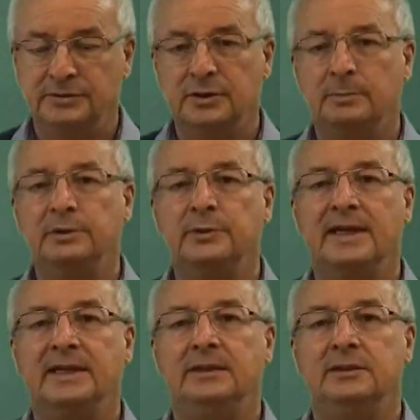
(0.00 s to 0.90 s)

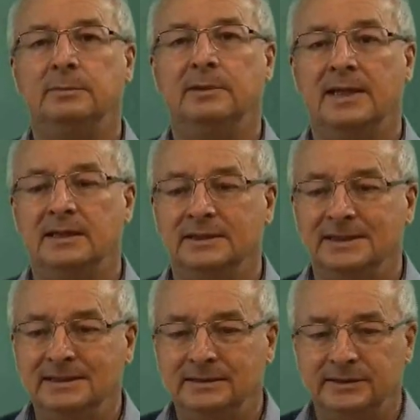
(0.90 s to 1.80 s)

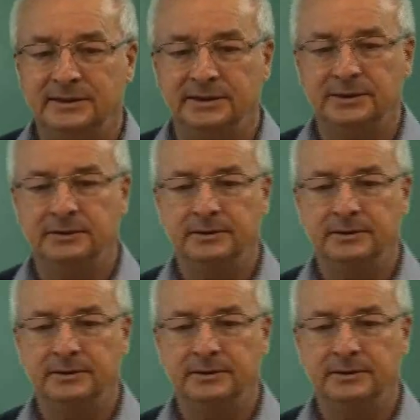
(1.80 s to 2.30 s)
W-A-L-L-E-T.